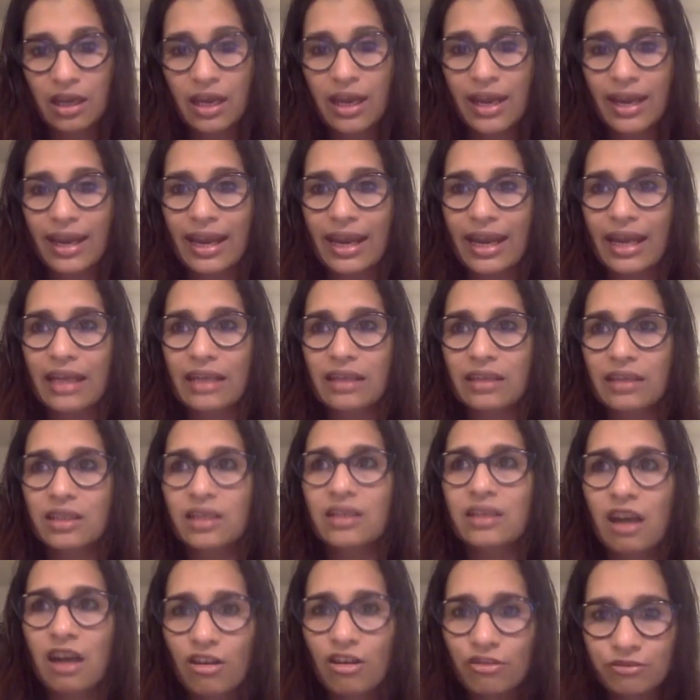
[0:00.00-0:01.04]
and the
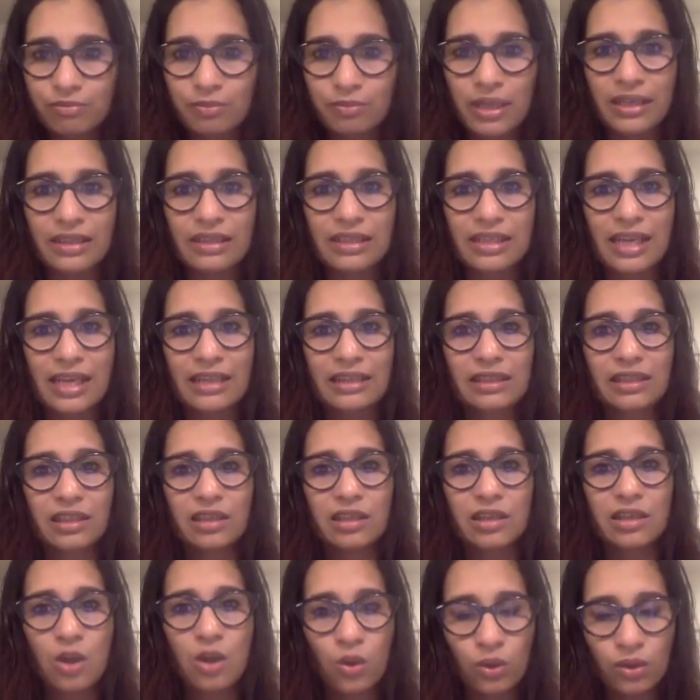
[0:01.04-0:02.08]
government and the
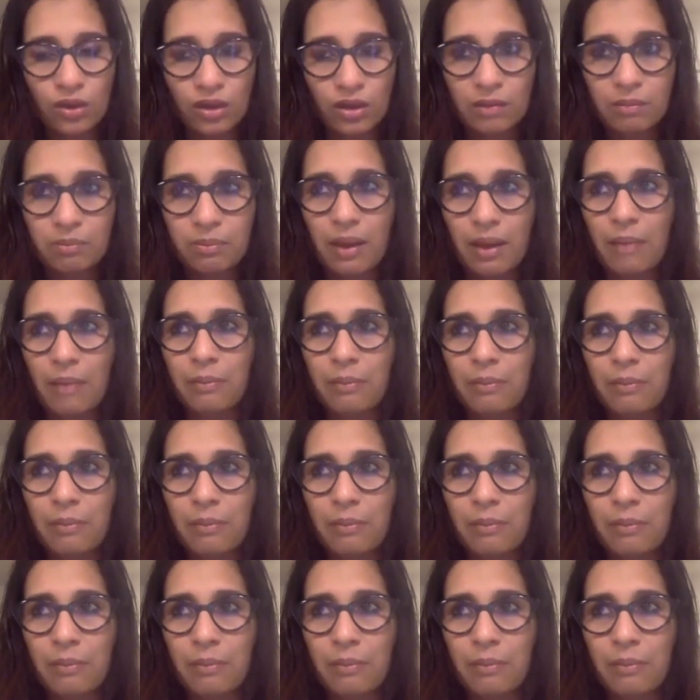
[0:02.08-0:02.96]
local public,